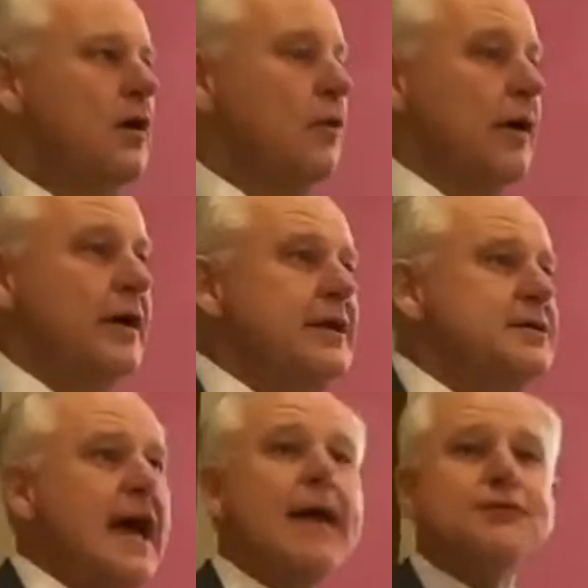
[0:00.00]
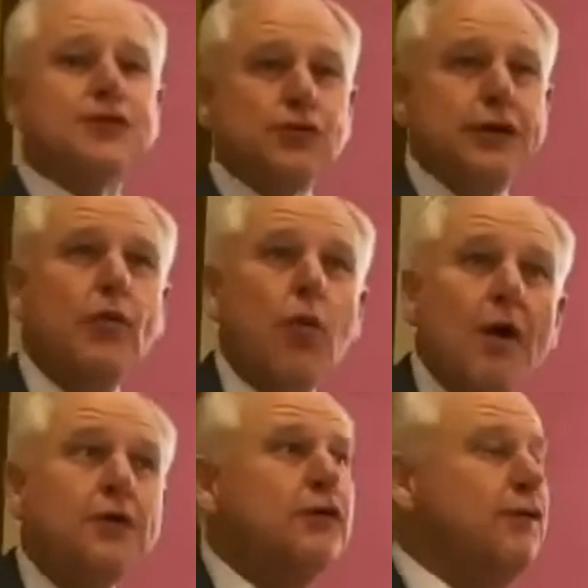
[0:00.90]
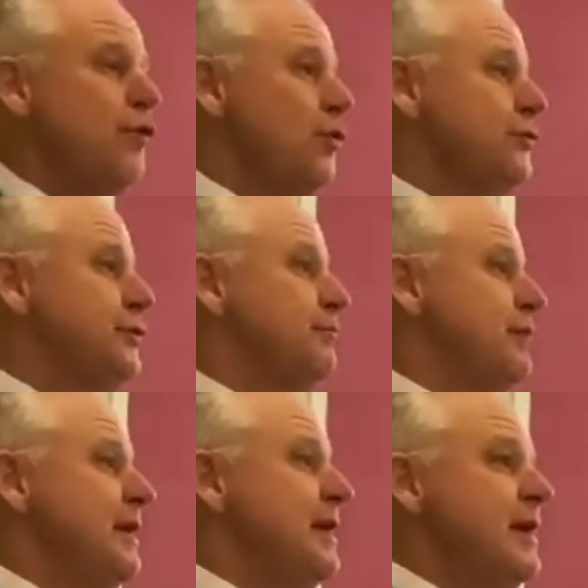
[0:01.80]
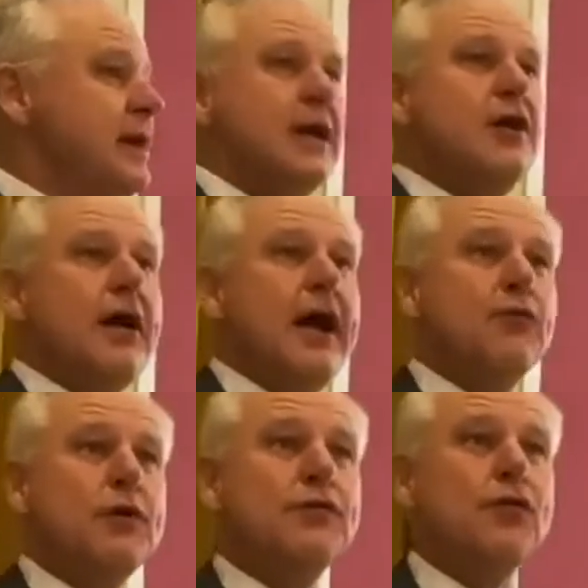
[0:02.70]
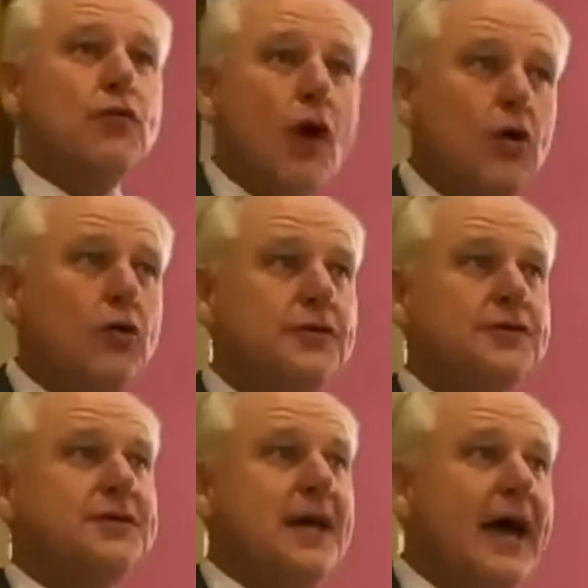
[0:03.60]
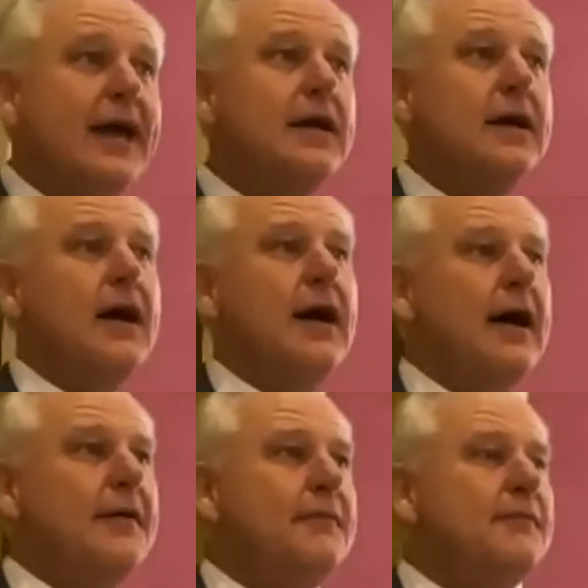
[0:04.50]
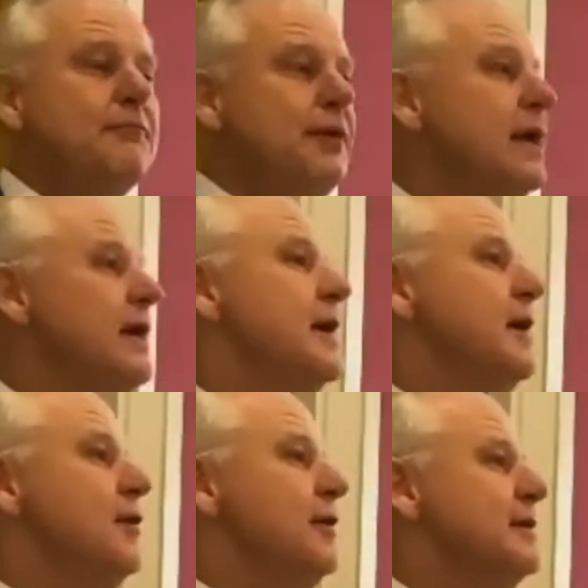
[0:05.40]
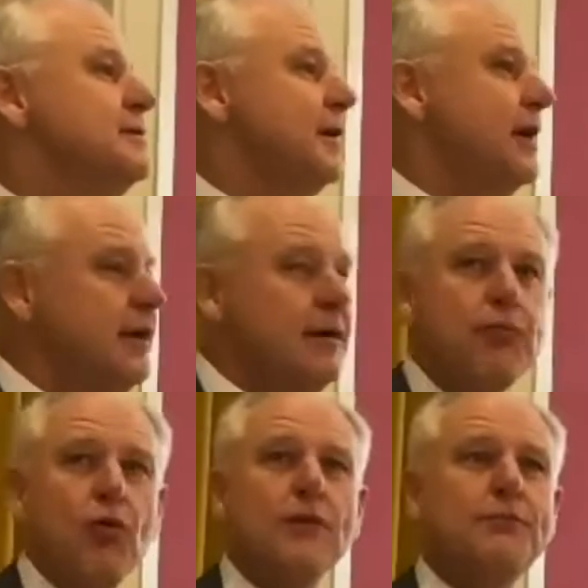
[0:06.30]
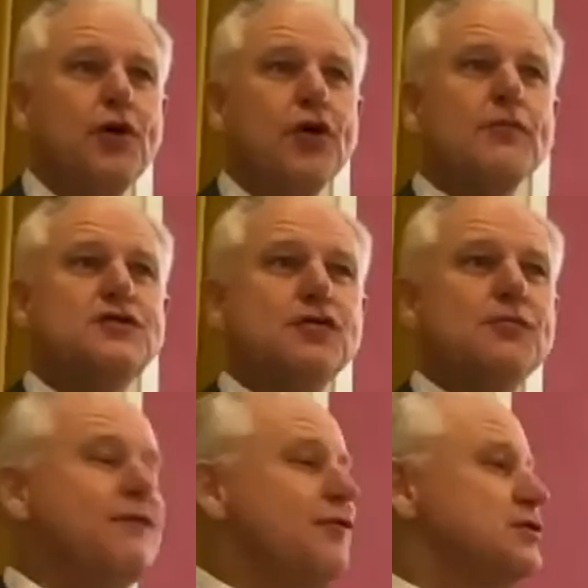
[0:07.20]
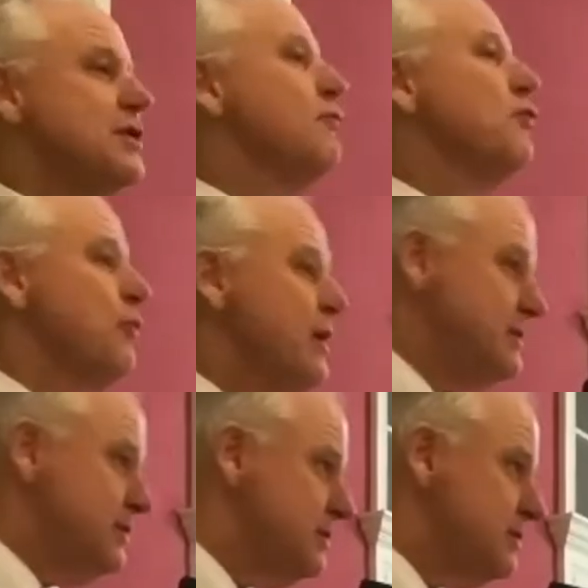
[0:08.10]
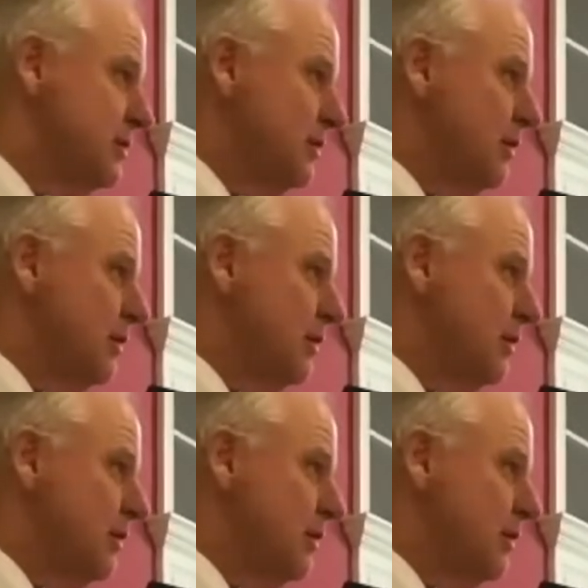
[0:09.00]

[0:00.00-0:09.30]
Well, it is absolutely wonderful to be here at River Road today. Being here is an important pilgrimage for me for several reasons.